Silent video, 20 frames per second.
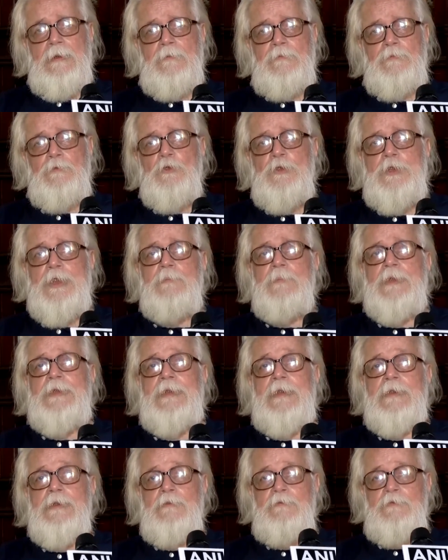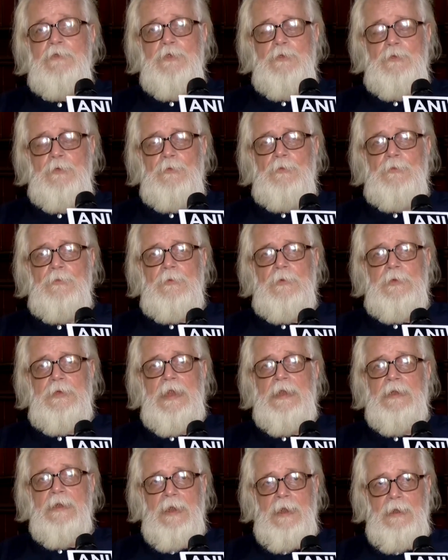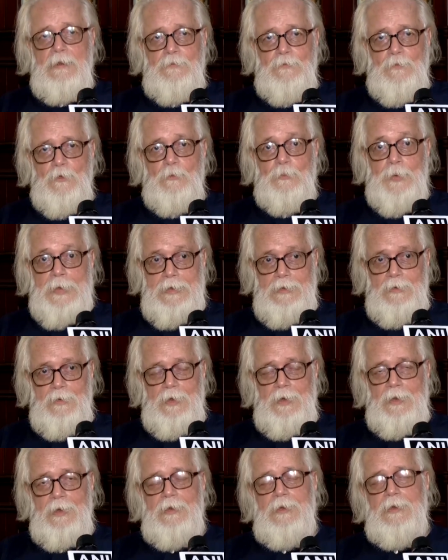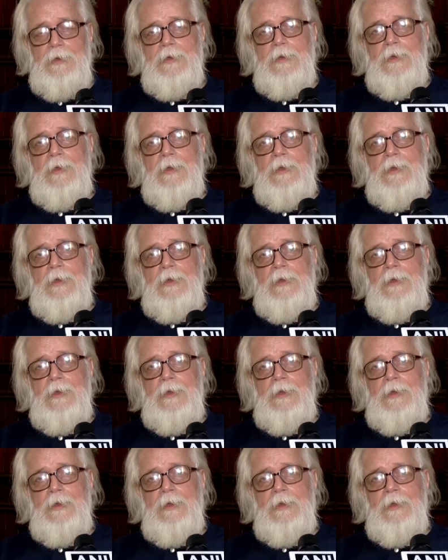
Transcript: future missions of ISRO, Chandrayaan-4 particularly,